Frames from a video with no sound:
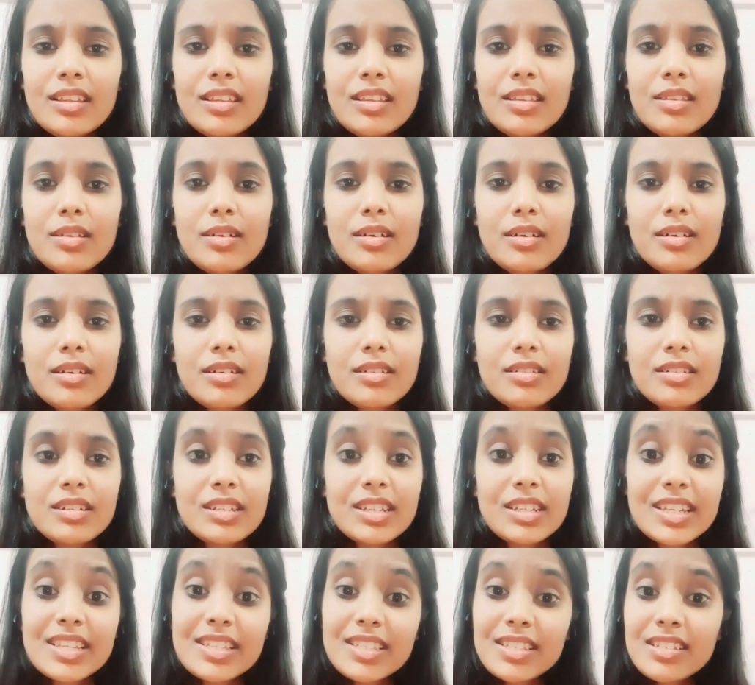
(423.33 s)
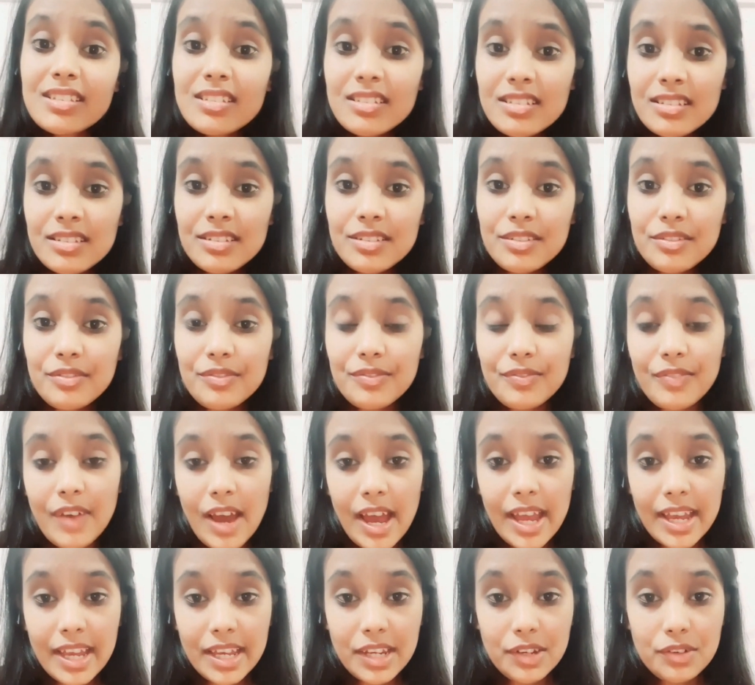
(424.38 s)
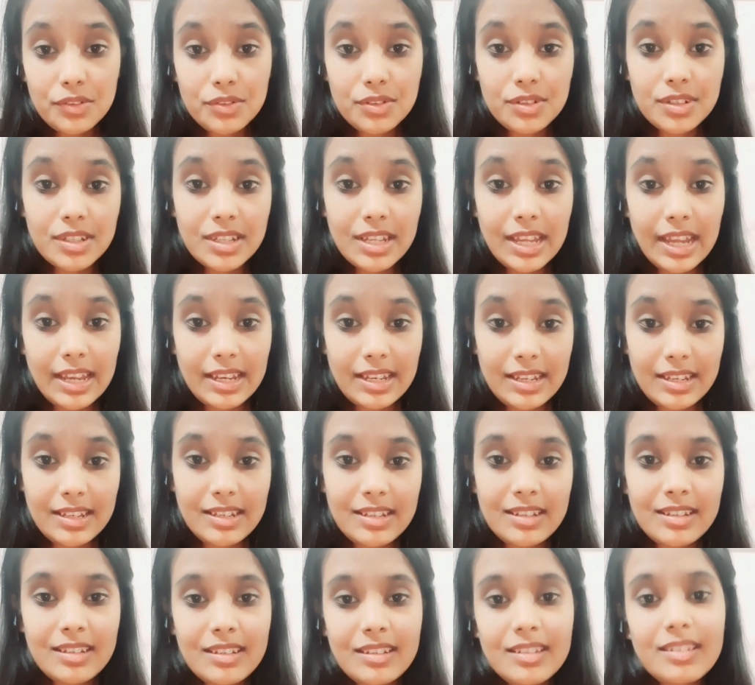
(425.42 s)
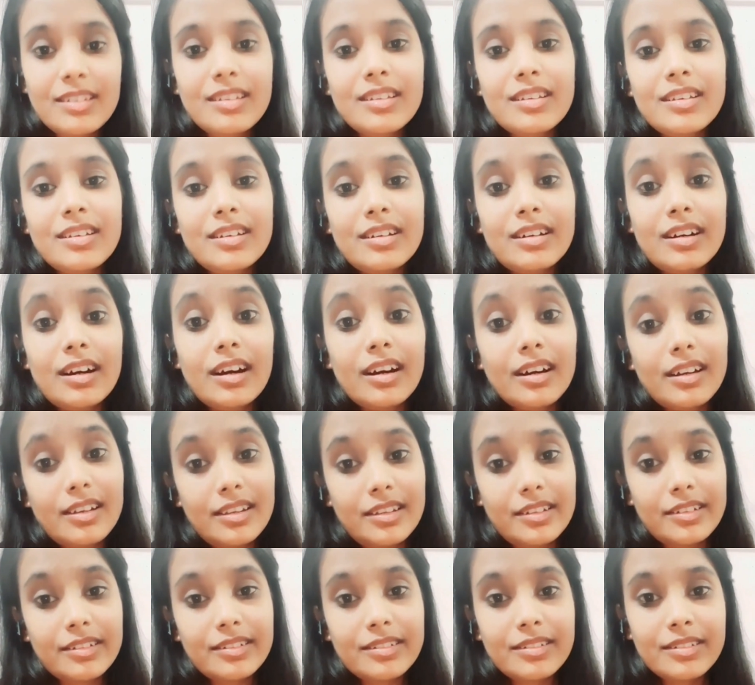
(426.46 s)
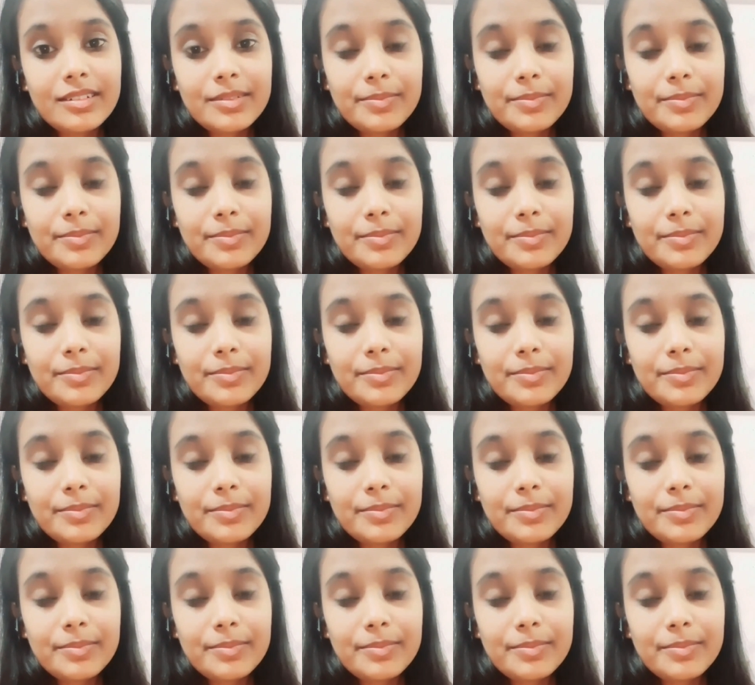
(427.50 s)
the reason why I couldn't get it earlier.